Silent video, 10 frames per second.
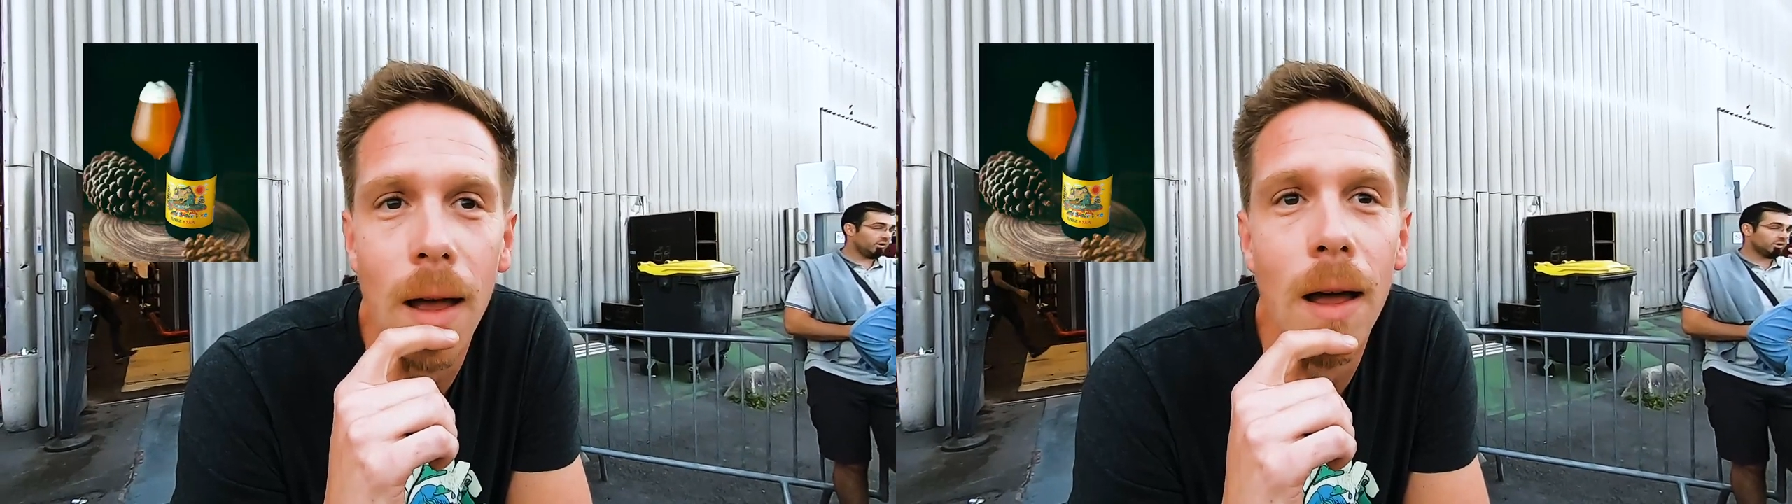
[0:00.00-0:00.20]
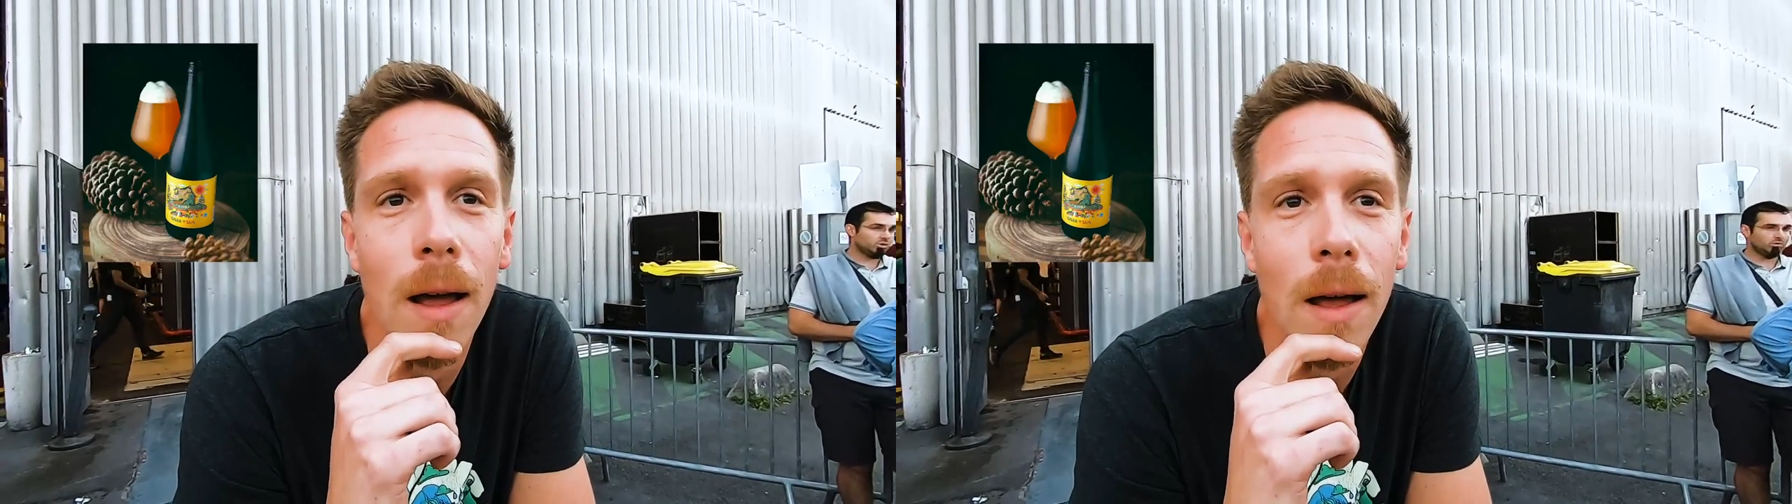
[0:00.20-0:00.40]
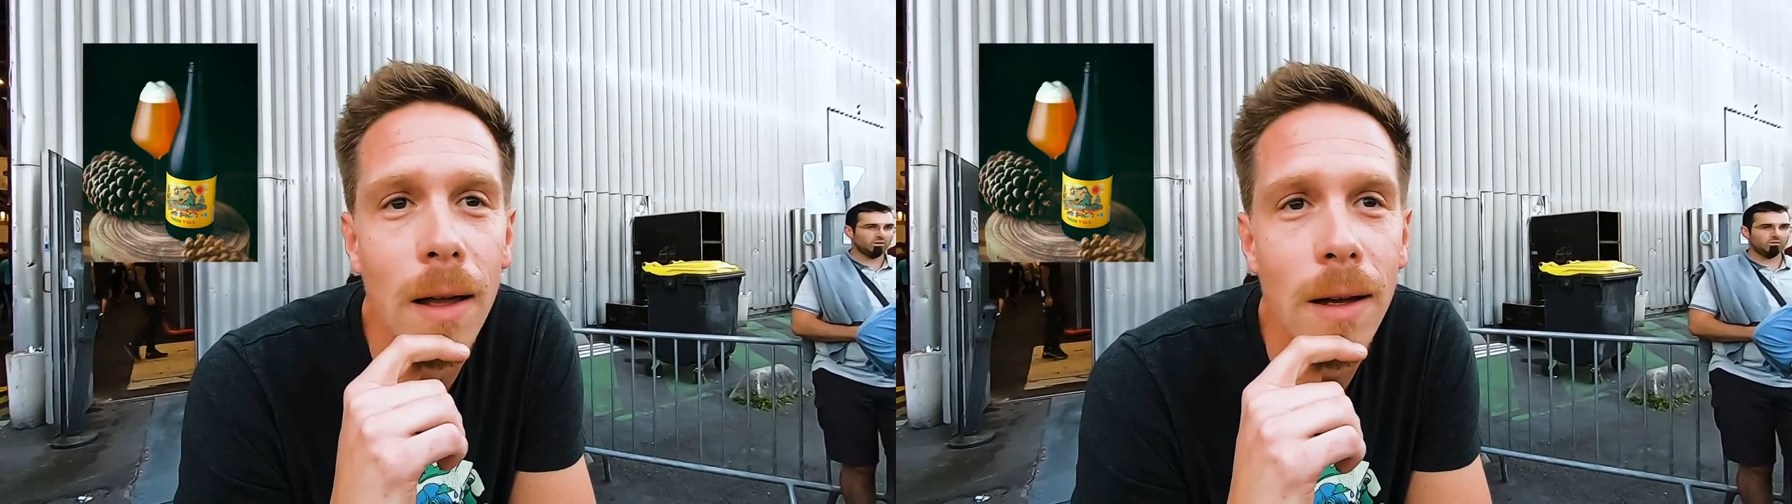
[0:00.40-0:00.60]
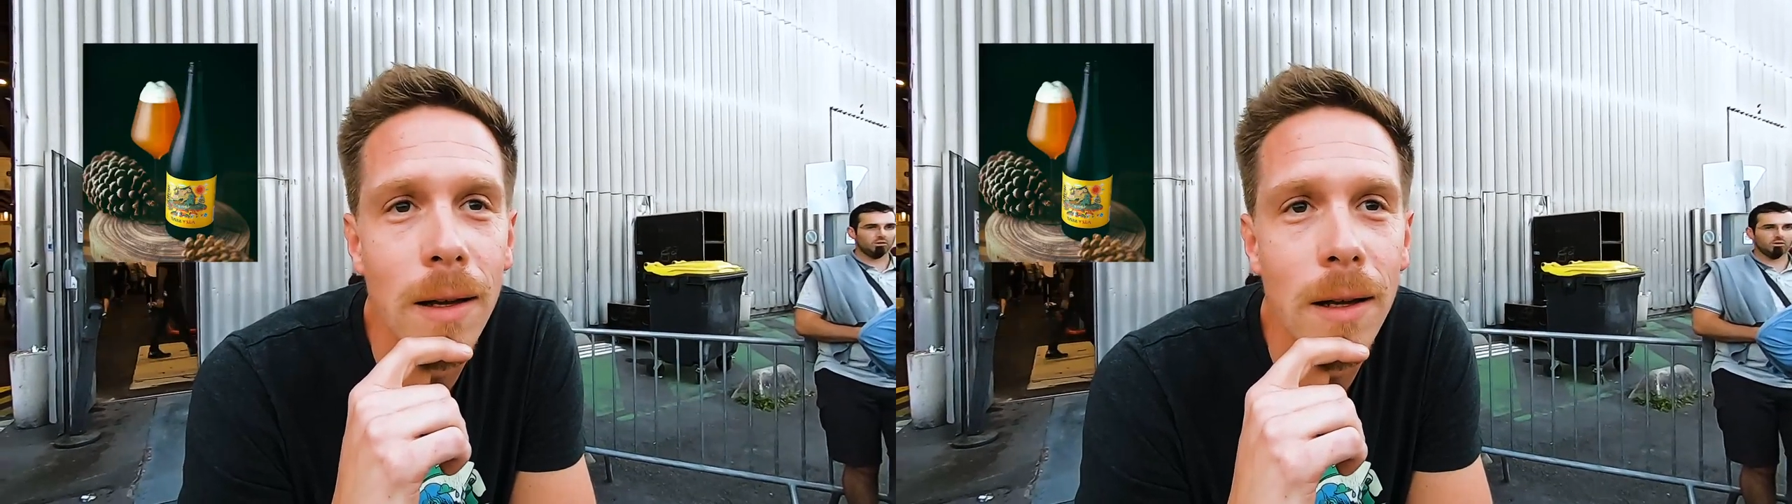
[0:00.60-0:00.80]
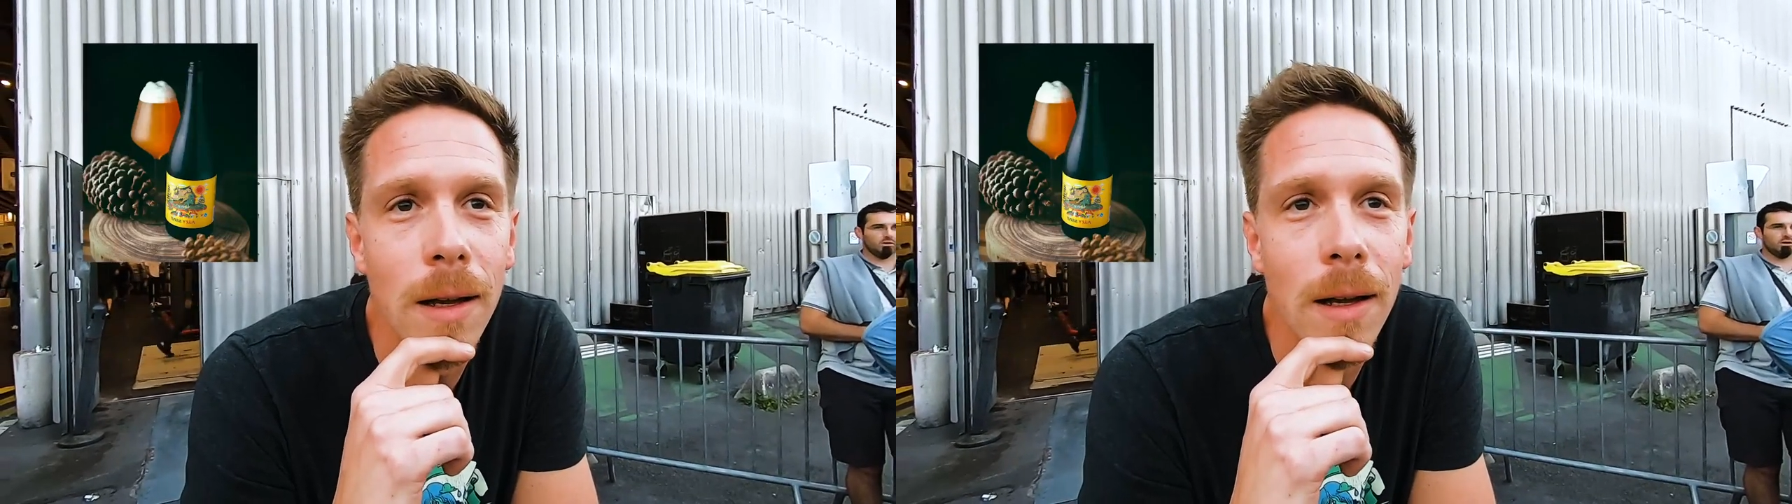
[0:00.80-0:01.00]
difficult to
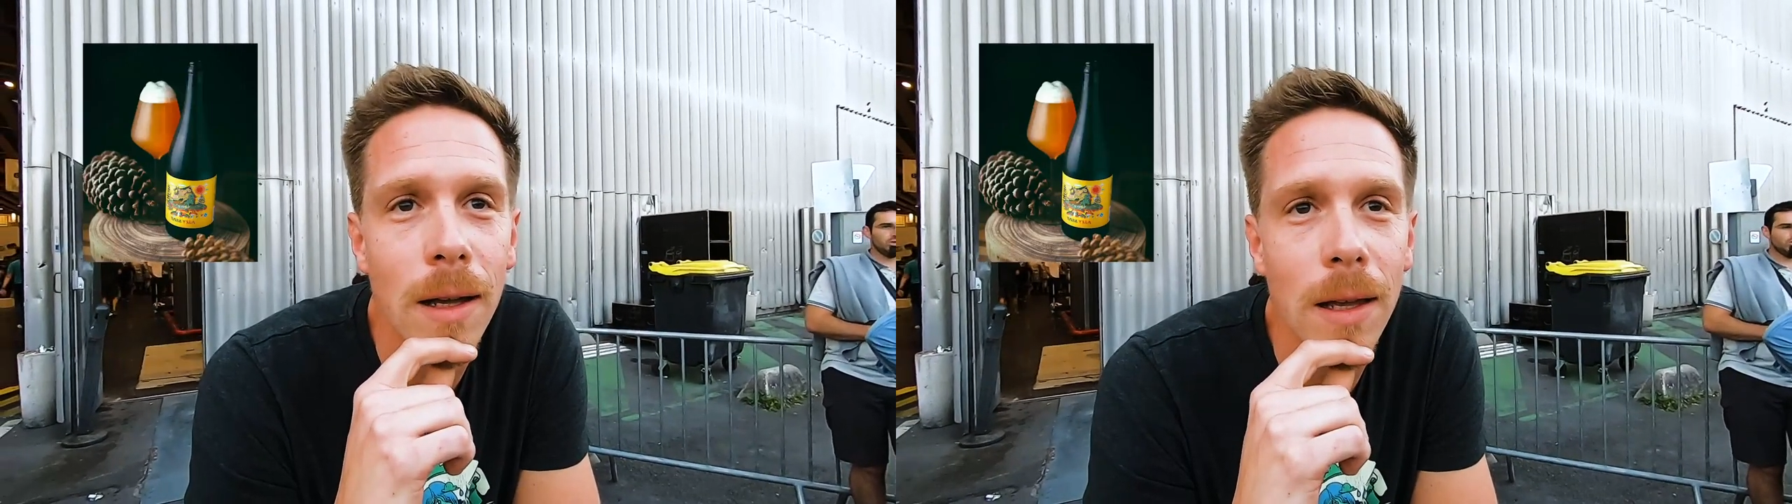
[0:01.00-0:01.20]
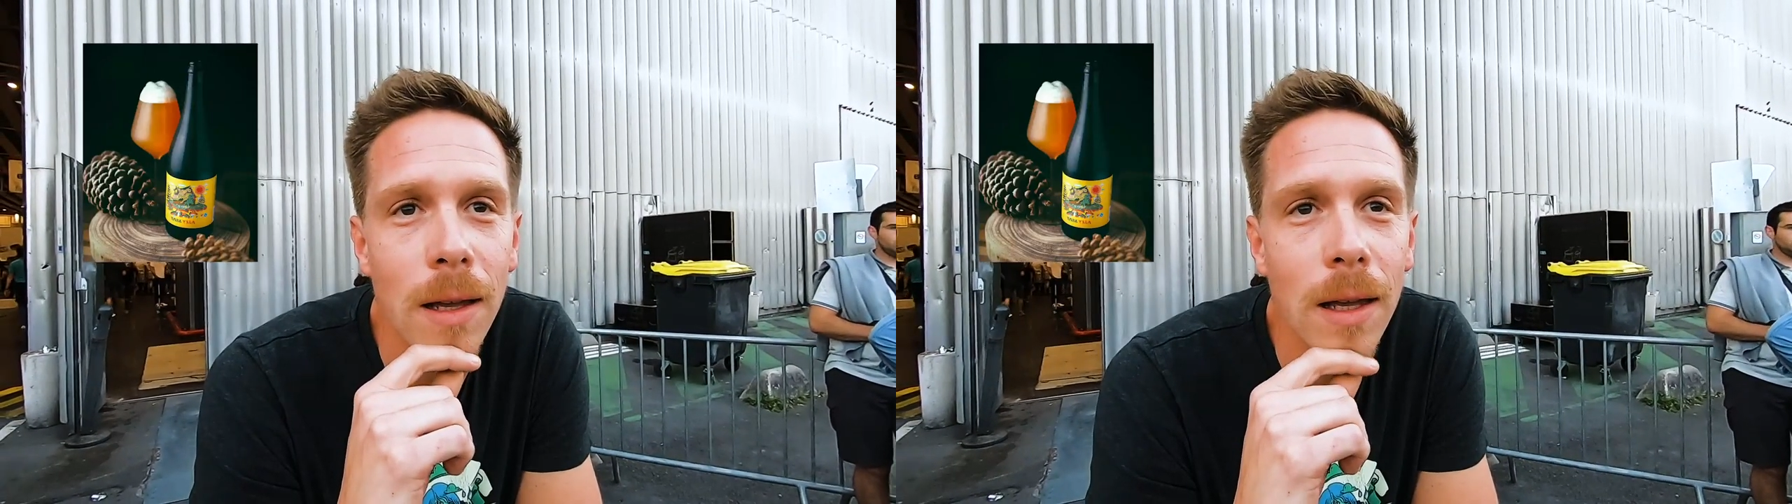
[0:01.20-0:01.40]
break into?